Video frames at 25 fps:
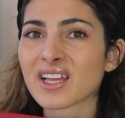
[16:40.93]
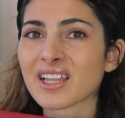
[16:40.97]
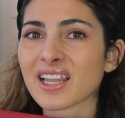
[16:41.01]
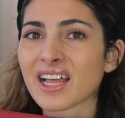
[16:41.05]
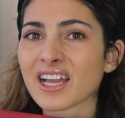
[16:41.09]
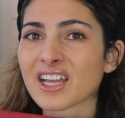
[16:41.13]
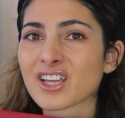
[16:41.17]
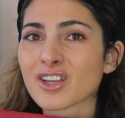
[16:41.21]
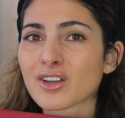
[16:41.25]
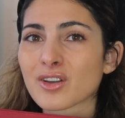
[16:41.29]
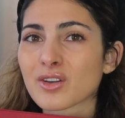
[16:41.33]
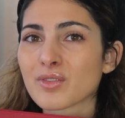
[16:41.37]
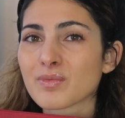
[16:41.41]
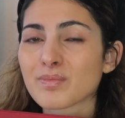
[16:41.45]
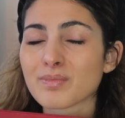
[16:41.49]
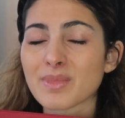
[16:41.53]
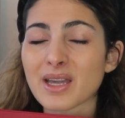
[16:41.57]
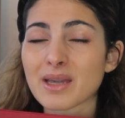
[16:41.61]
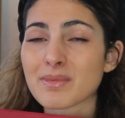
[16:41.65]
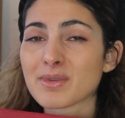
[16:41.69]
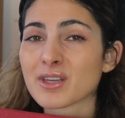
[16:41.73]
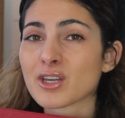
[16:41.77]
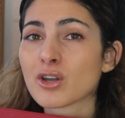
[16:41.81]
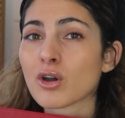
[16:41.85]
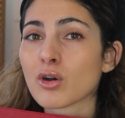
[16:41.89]
Like
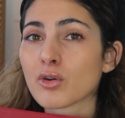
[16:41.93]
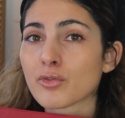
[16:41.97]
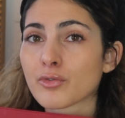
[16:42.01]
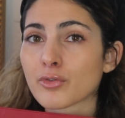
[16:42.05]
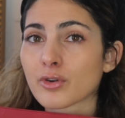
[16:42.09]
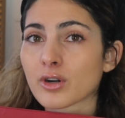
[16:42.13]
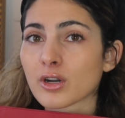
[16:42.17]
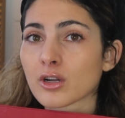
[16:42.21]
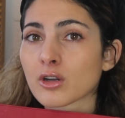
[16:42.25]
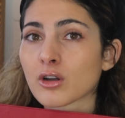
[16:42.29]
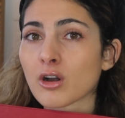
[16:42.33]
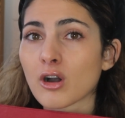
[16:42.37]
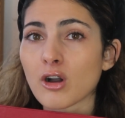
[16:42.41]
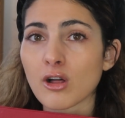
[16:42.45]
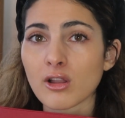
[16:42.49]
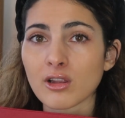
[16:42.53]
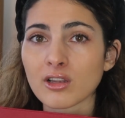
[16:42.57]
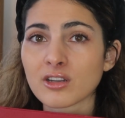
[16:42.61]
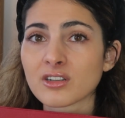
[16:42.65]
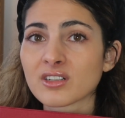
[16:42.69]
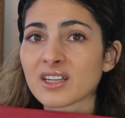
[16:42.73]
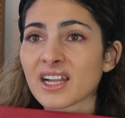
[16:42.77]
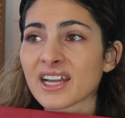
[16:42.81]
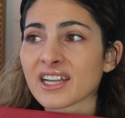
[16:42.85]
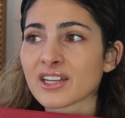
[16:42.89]
maybe go for a
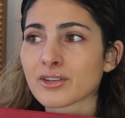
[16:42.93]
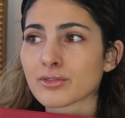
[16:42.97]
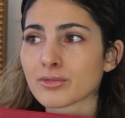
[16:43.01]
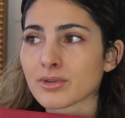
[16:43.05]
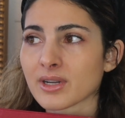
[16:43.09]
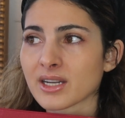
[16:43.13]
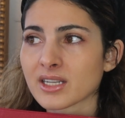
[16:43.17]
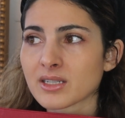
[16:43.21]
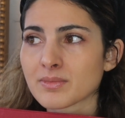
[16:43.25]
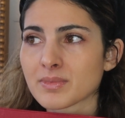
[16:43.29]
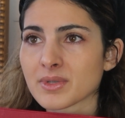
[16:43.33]
color like red